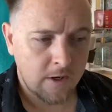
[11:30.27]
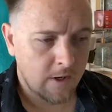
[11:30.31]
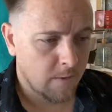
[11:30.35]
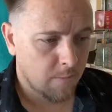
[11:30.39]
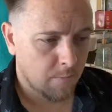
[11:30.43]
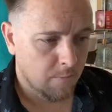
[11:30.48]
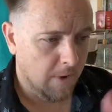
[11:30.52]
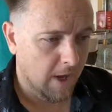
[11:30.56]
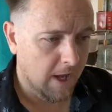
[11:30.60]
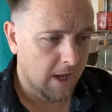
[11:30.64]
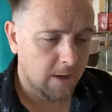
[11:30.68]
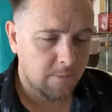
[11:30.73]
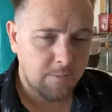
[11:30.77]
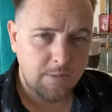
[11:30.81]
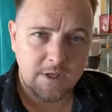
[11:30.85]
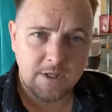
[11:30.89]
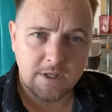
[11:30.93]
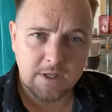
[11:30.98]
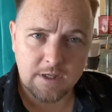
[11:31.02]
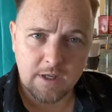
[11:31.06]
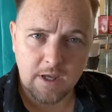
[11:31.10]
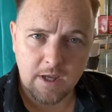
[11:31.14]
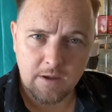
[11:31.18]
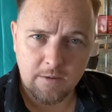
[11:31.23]
Baby,
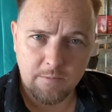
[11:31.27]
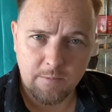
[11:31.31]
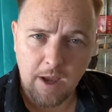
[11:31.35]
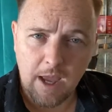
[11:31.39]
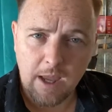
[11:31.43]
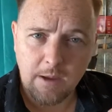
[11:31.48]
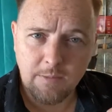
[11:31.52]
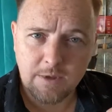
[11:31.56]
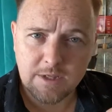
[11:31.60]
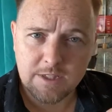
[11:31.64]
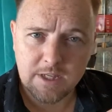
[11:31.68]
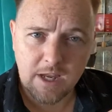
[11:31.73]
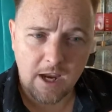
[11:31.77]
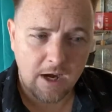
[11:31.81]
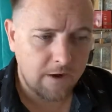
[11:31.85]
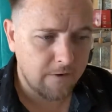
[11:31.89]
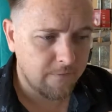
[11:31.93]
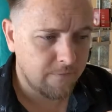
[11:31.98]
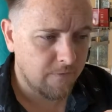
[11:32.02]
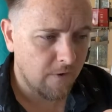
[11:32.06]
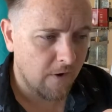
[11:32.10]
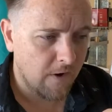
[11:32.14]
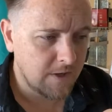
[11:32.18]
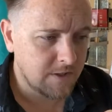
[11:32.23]
uh, baby
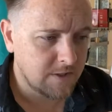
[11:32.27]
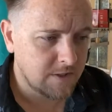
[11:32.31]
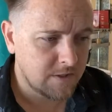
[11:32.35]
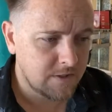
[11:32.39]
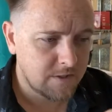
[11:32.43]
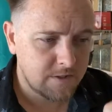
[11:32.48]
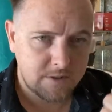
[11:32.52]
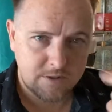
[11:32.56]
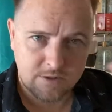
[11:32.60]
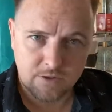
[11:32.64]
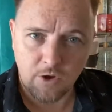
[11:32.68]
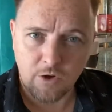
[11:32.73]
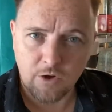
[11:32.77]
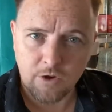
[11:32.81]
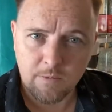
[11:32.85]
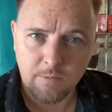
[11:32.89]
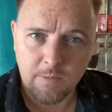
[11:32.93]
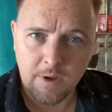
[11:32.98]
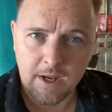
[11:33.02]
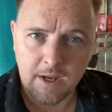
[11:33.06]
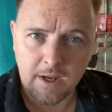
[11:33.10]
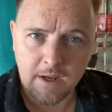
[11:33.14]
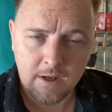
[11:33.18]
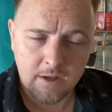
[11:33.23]
sacrifices,
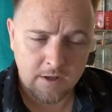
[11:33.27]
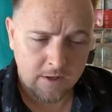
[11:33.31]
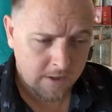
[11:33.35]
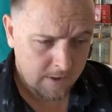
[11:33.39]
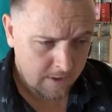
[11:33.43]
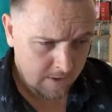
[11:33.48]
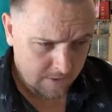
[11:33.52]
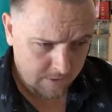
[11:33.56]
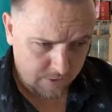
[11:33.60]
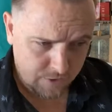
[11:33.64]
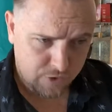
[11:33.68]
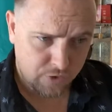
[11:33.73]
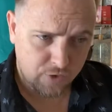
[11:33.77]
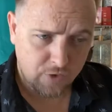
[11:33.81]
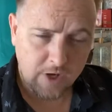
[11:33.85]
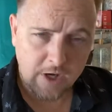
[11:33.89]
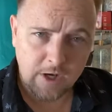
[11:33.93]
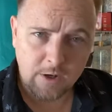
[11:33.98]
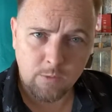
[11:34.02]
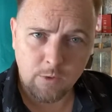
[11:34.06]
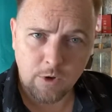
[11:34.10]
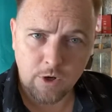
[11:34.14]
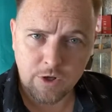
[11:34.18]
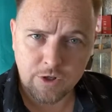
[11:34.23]
sodomy,
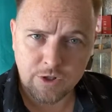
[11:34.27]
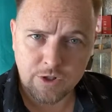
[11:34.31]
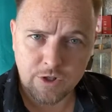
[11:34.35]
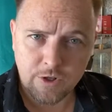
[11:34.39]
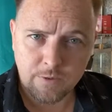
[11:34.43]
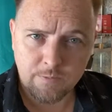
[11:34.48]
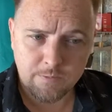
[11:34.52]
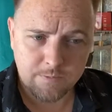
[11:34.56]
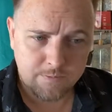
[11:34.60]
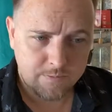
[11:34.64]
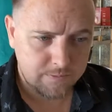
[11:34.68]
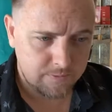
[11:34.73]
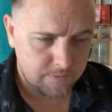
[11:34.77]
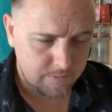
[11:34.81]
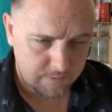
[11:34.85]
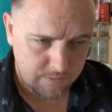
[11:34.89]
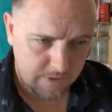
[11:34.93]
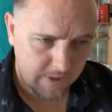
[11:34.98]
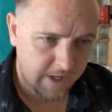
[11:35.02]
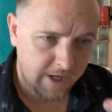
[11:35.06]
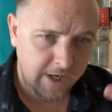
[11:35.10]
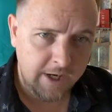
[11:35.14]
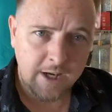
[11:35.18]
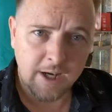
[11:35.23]
tree worship,
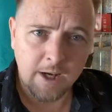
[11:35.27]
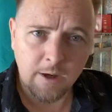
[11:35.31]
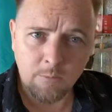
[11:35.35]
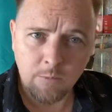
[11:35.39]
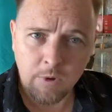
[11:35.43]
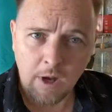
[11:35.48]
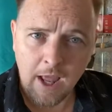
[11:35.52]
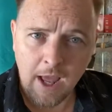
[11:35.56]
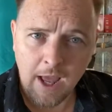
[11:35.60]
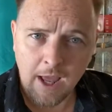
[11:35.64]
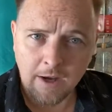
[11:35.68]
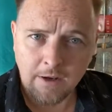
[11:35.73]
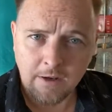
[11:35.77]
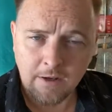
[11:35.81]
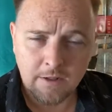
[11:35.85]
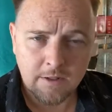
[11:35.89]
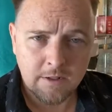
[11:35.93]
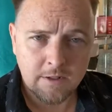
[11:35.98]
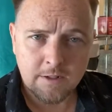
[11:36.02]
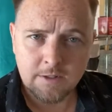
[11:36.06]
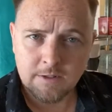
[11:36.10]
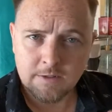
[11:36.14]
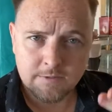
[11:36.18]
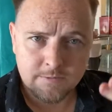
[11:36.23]
eating blood,
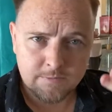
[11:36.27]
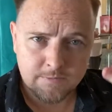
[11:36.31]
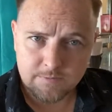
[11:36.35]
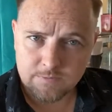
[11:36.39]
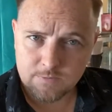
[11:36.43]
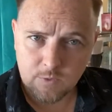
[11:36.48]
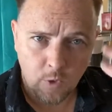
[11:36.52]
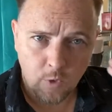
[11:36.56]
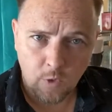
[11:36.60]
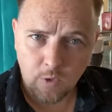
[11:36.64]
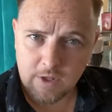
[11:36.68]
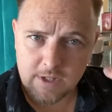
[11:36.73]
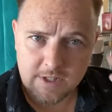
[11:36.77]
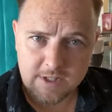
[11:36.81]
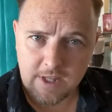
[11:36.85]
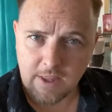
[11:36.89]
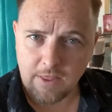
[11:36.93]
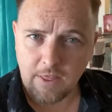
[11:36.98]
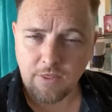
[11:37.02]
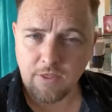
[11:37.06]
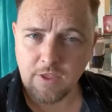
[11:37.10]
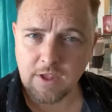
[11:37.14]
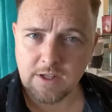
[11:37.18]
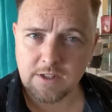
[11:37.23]
all these
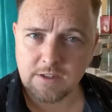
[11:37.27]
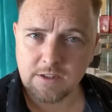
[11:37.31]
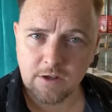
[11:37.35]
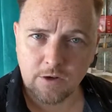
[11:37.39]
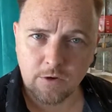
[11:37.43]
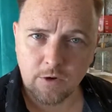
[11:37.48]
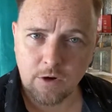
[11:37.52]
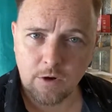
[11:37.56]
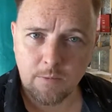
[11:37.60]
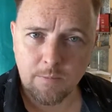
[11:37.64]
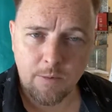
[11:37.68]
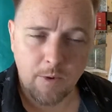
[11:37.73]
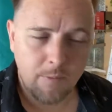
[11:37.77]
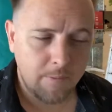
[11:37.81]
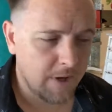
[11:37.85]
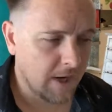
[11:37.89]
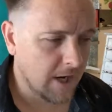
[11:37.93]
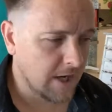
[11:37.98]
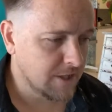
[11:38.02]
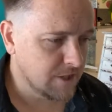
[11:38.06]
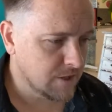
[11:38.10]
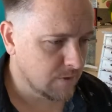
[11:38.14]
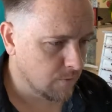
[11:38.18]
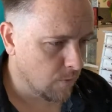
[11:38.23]
other things that are an
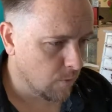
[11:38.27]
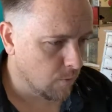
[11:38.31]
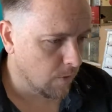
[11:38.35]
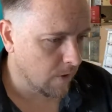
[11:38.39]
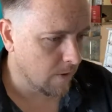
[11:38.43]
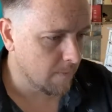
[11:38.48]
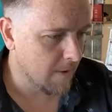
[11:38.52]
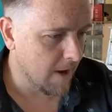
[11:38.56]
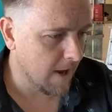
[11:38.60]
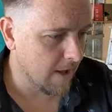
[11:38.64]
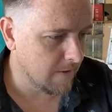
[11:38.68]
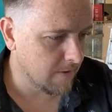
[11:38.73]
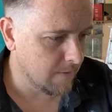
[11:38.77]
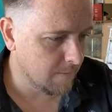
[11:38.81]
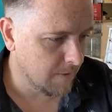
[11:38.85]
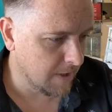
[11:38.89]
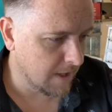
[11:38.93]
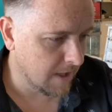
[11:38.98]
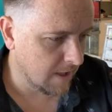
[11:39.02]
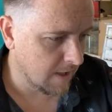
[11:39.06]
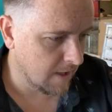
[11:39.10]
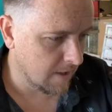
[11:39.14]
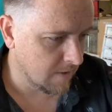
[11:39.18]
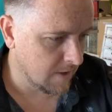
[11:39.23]
abomination. Well, what about the
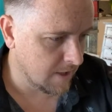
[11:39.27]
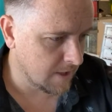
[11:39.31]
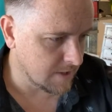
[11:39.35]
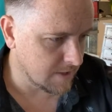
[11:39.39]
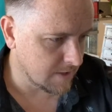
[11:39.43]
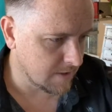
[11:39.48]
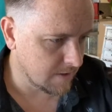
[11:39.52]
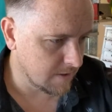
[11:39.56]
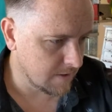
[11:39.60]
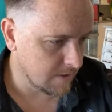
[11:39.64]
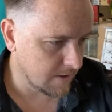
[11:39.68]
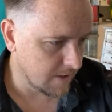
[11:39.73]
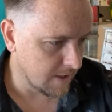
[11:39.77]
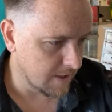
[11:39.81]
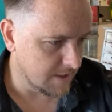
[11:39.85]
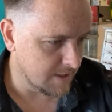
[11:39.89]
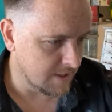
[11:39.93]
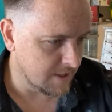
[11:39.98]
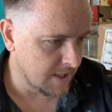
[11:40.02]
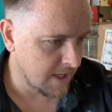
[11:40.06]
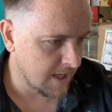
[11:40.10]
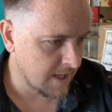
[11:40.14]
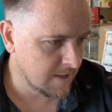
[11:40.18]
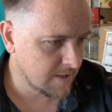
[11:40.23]
beginning of this? It
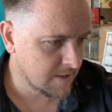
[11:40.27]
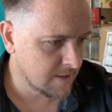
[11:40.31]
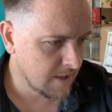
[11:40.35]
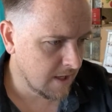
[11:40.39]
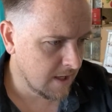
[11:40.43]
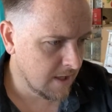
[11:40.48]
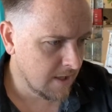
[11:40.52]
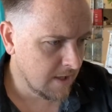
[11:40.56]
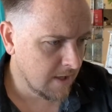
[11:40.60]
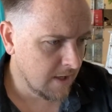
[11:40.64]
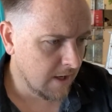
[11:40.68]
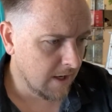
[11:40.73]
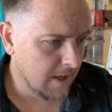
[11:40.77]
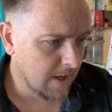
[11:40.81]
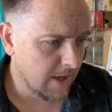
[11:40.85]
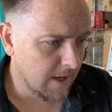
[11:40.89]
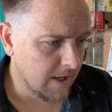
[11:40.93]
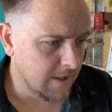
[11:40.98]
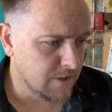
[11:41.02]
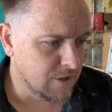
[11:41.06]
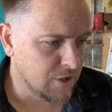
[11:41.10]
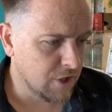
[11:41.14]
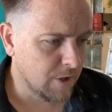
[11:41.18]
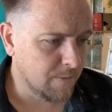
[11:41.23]
says,
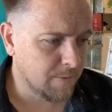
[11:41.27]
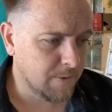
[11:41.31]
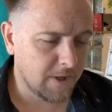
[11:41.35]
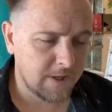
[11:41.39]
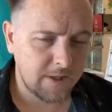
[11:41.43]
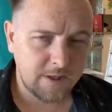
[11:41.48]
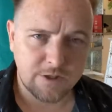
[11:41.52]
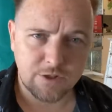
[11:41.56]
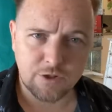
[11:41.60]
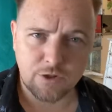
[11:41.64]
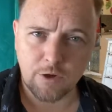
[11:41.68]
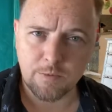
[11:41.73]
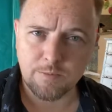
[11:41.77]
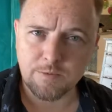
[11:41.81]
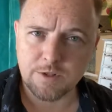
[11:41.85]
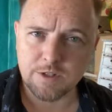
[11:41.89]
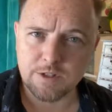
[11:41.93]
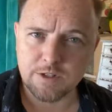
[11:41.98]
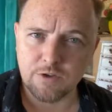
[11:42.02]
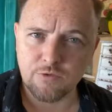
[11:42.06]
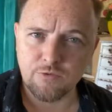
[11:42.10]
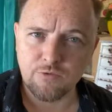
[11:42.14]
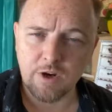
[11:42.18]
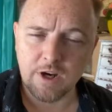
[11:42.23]
interpreting the
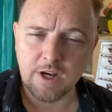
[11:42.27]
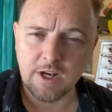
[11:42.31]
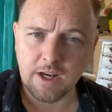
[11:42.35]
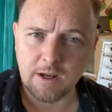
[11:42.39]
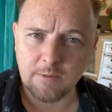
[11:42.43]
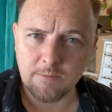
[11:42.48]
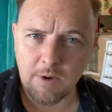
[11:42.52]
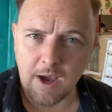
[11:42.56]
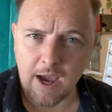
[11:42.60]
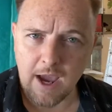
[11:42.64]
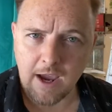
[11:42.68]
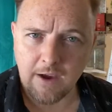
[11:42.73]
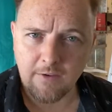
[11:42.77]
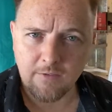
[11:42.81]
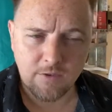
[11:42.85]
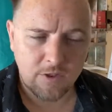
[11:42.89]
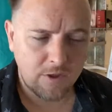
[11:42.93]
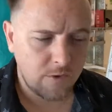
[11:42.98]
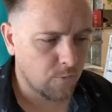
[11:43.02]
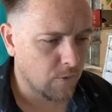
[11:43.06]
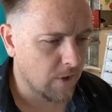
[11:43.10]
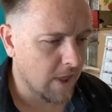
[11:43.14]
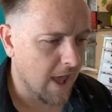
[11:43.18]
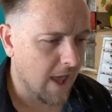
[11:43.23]
scriptures and reading and behaving
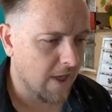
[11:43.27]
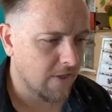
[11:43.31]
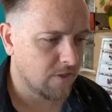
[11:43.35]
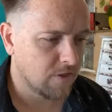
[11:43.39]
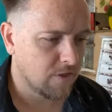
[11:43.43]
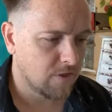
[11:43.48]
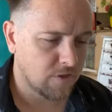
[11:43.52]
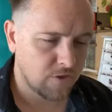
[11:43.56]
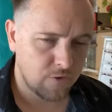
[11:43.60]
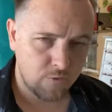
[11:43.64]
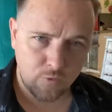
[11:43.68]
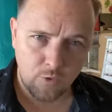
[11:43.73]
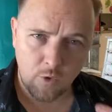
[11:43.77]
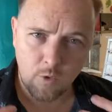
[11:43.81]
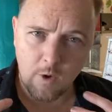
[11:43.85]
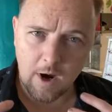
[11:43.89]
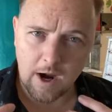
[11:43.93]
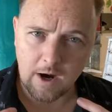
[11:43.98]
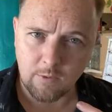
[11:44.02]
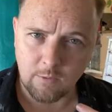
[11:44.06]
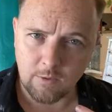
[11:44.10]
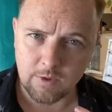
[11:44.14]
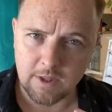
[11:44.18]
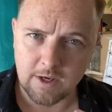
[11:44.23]
them without the
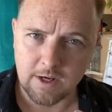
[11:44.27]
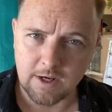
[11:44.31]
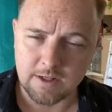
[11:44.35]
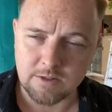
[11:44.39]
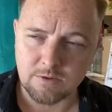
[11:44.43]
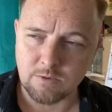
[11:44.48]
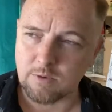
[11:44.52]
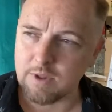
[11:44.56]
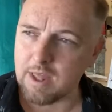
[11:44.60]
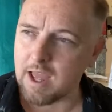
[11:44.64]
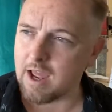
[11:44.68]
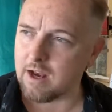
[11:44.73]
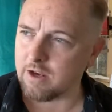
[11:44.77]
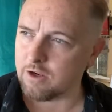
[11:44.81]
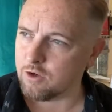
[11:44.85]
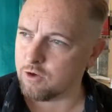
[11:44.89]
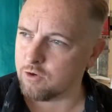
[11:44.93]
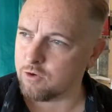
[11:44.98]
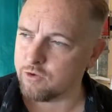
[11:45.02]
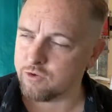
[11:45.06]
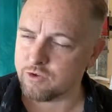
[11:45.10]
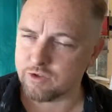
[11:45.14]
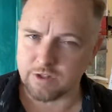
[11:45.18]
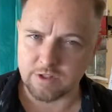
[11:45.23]
Ruach within us, without
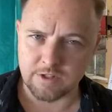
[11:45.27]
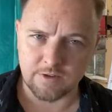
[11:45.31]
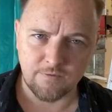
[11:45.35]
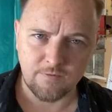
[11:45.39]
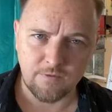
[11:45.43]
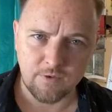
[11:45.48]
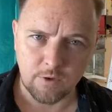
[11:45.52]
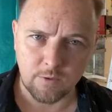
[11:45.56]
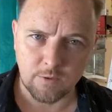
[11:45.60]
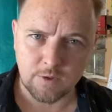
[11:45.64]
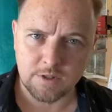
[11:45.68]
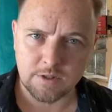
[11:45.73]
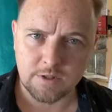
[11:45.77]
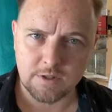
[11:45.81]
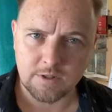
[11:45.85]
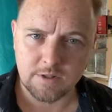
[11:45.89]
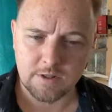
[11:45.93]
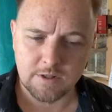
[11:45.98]
Yahusha's influence